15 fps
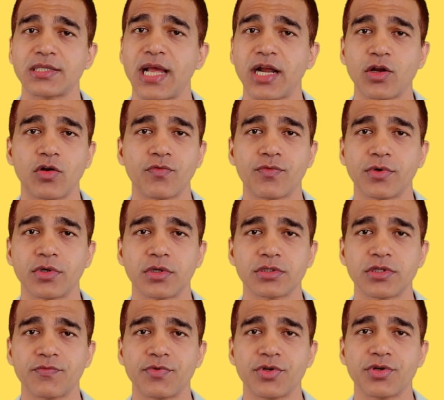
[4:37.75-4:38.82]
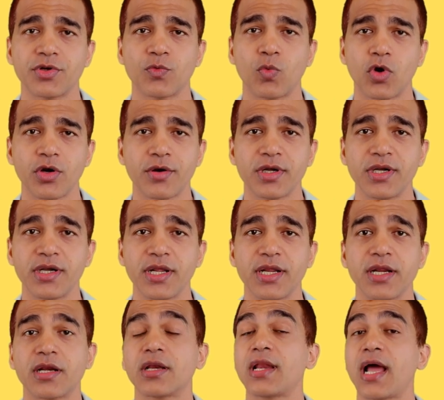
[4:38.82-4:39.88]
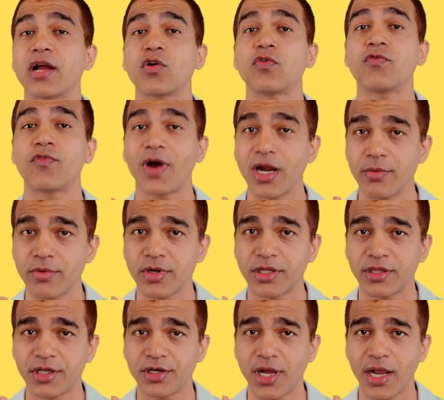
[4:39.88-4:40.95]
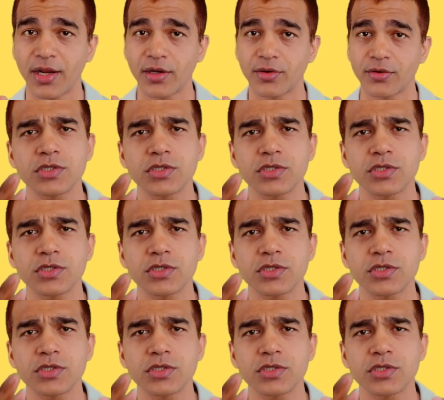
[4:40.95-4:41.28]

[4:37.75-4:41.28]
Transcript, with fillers: lack of uh, sufficient water intake, lack of fiber in the diet.